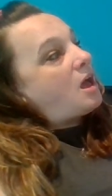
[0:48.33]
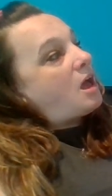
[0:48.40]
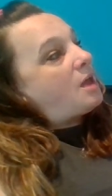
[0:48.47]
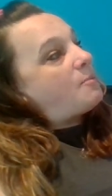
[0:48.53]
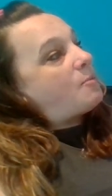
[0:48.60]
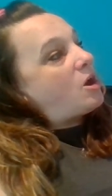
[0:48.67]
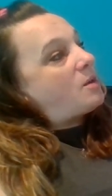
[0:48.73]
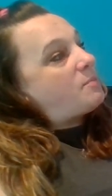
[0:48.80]

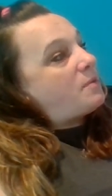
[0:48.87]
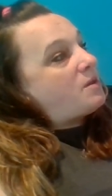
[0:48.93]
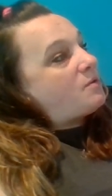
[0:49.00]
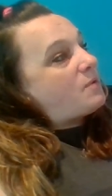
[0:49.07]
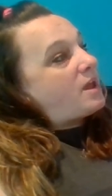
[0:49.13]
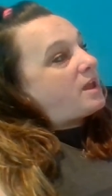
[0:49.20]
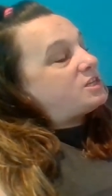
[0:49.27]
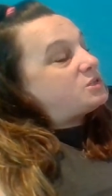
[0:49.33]
I'm on my
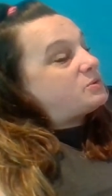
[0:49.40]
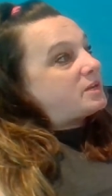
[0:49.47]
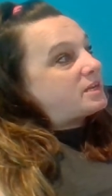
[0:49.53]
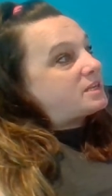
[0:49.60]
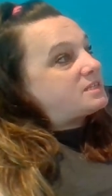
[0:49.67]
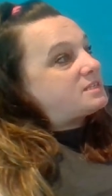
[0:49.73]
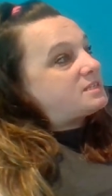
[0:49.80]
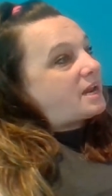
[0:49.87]
way to an
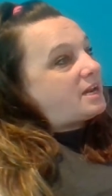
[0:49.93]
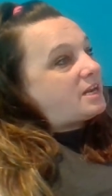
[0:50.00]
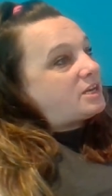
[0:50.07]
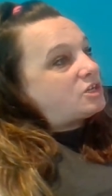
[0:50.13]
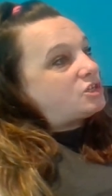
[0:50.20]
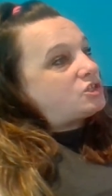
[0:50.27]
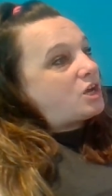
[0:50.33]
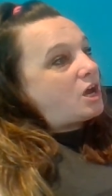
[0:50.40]

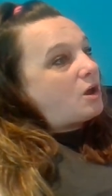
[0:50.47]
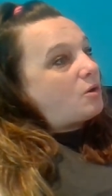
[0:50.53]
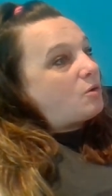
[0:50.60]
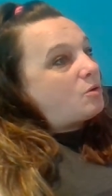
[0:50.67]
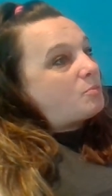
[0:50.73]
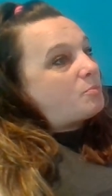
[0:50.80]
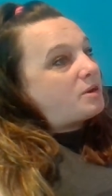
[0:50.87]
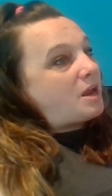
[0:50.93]
exciting
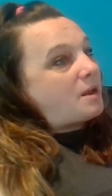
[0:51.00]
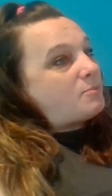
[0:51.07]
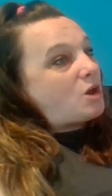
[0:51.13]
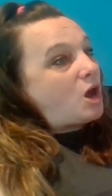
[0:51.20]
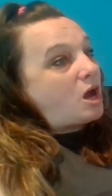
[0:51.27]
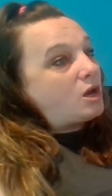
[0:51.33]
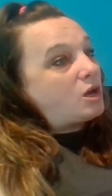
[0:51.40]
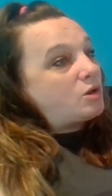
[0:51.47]
show, but I'm
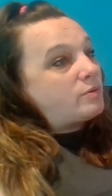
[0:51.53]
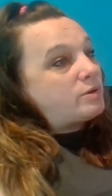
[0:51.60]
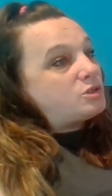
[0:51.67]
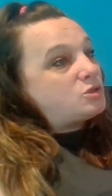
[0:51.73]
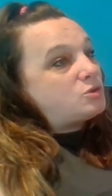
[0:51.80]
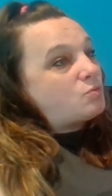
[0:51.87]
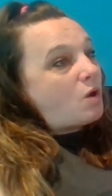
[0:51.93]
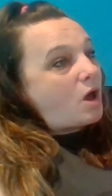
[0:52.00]
not
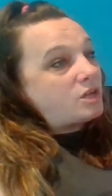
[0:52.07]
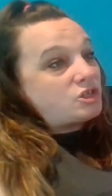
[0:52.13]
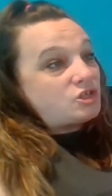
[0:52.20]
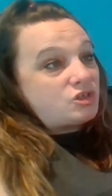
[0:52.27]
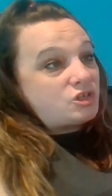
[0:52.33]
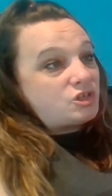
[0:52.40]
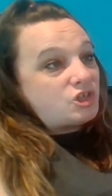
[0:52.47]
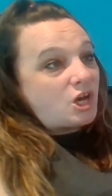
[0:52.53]
going to
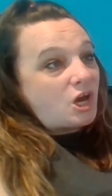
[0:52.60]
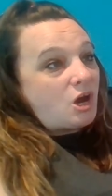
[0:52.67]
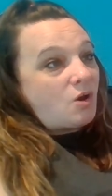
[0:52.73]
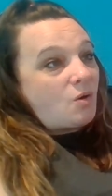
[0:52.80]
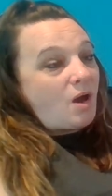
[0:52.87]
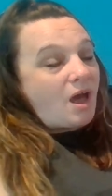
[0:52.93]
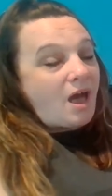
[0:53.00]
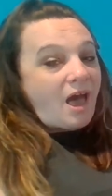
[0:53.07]
watch the
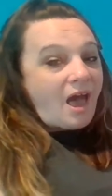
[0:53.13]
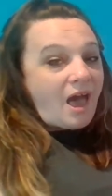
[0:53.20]
show.